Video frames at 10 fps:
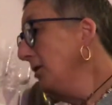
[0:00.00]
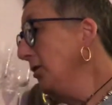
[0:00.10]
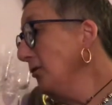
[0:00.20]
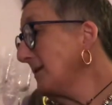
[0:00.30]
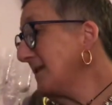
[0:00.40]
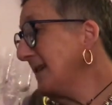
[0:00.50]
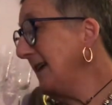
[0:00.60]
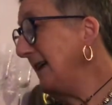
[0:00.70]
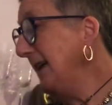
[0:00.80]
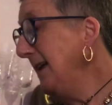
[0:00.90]
you'll
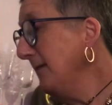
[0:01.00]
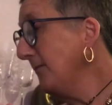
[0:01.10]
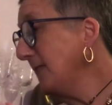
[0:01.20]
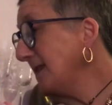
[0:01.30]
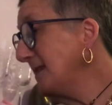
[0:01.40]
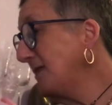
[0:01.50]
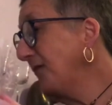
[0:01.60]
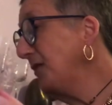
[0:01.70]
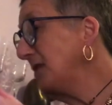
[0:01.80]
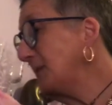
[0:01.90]
see, this is the
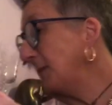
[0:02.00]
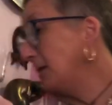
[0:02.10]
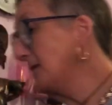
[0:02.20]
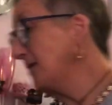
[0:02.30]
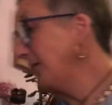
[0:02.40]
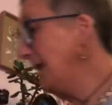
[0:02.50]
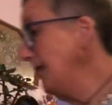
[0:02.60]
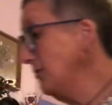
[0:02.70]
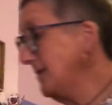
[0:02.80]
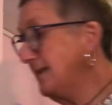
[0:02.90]
first part of
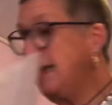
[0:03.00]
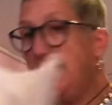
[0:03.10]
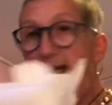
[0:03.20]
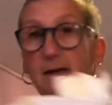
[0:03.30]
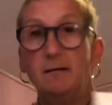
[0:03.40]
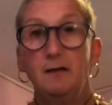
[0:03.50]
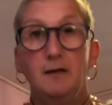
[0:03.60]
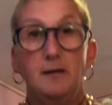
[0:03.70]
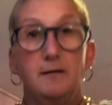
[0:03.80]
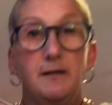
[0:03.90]
it, you'll see
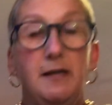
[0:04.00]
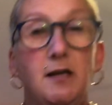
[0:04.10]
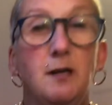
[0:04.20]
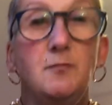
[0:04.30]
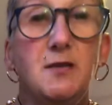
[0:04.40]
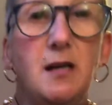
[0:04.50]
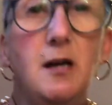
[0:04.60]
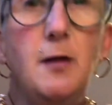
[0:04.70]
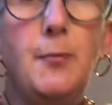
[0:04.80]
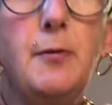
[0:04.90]
that it comes
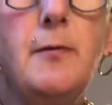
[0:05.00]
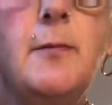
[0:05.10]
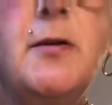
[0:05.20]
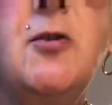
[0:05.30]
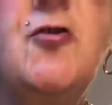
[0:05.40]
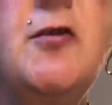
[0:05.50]
up. I'm going to